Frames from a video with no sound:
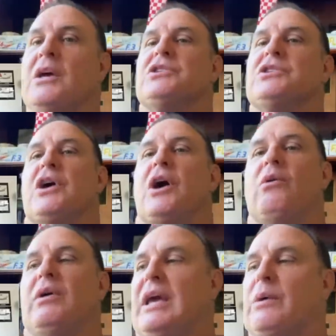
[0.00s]

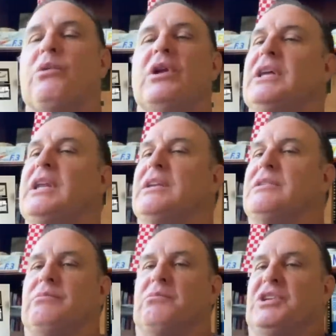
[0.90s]
So it really
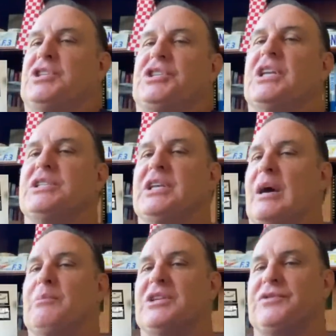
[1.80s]
didn't, we just didn't see
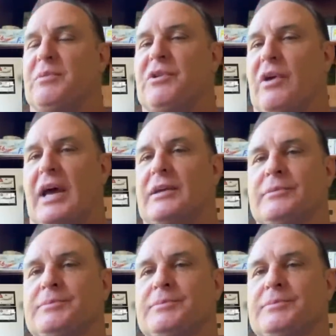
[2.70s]
that much from the drag.